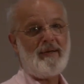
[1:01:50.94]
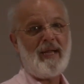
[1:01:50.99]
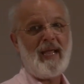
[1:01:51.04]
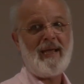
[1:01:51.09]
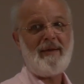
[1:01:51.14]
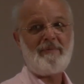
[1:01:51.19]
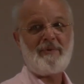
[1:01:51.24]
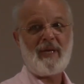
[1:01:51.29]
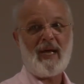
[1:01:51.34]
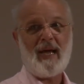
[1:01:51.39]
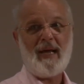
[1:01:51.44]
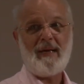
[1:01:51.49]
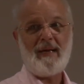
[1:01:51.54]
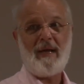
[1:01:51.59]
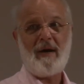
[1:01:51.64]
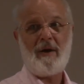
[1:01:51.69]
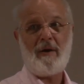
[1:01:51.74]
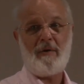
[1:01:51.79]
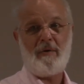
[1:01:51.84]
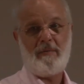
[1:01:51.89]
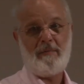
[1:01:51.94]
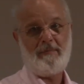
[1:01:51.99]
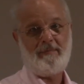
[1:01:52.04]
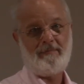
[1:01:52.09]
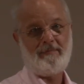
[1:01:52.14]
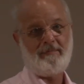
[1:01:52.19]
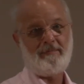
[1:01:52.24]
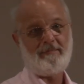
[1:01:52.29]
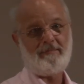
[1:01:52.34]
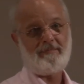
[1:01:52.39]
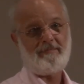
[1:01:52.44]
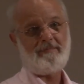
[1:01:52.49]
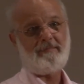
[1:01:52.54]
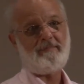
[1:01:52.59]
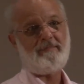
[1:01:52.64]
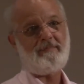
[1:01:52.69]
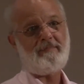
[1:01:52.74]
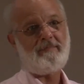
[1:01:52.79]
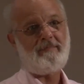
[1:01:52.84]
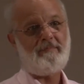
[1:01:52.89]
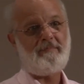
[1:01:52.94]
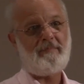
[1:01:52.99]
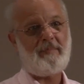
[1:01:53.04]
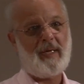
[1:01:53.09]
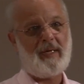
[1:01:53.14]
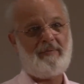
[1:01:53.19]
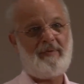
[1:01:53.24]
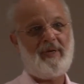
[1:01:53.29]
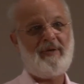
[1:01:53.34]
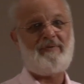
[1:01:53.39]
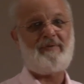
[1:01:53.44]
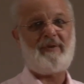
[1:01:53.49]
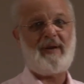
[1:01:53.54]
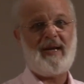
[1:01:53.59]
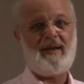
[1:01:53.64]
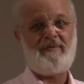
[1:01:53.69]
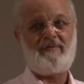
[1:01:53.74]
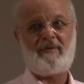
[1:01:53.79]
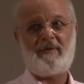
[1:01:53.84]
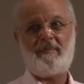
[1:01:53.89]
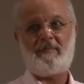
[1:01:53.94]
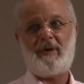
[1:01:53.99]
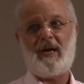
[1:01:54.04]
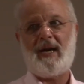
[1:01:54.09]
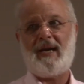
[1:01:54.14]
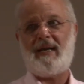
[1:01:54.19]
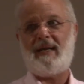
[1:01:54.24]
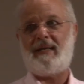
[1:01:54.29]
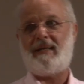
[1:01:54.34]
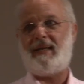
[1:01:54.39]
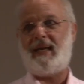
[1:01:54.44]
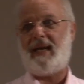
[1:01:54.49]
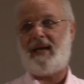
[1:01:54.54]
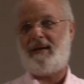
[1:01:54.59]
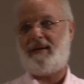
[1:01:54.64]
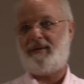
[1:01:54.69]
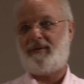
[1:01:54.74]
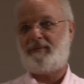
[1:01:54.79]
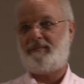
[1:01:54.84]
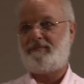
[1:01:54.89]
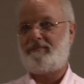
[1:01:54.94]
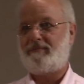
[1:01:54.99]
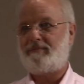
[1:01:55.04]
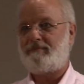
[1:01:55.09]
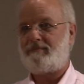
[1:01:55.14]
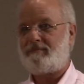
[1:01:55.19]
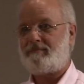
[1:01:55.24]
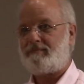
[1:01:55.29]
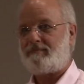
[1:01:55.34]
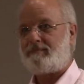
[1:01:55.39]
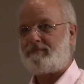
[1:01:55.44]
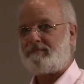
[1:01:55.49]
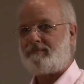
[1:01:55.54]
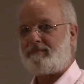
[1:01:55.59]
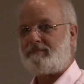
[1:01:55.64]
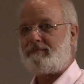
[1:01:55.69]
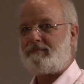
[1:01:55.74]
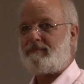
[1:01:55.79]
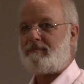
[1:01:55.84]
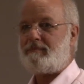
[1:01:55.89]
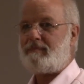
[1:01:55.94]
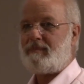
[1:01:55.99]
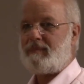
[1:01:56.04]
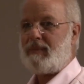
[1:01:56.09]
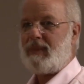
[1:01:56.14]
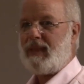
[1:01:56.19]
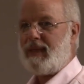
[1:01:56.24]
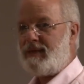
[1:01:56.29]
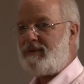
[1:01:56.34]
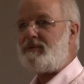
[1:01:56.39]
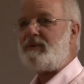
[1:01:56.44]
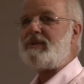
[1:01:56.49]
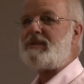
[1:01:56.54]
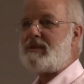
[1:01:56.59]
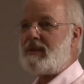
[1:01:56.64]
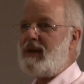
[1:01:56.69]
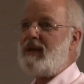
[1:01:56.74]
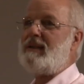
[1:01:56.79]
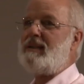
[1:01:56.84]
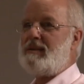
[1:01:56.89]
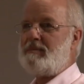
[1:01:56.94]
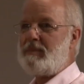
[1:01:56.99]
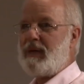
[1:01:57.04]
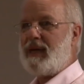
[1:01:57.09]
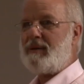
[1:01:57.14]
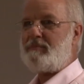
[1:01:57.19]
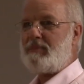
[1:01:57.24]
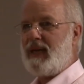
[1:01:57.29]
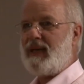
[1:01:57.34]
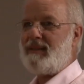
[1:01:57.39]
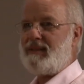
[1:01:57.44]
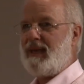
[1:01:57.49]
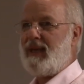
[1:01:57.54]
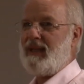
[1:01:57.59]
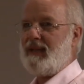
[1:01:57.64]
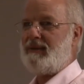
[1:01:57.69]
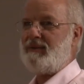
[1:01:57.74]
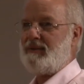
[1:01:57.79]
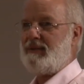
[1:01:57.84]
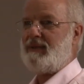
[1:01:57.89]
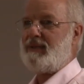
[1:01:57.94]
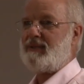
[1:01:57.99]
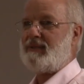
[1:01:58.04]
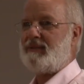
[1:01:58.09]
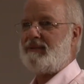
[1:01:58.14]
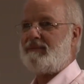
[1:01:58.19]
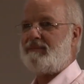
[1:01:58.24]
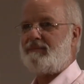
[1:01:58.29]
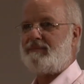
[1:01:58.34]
names I know, but refrain from writing down. He was talking about Pythagoras.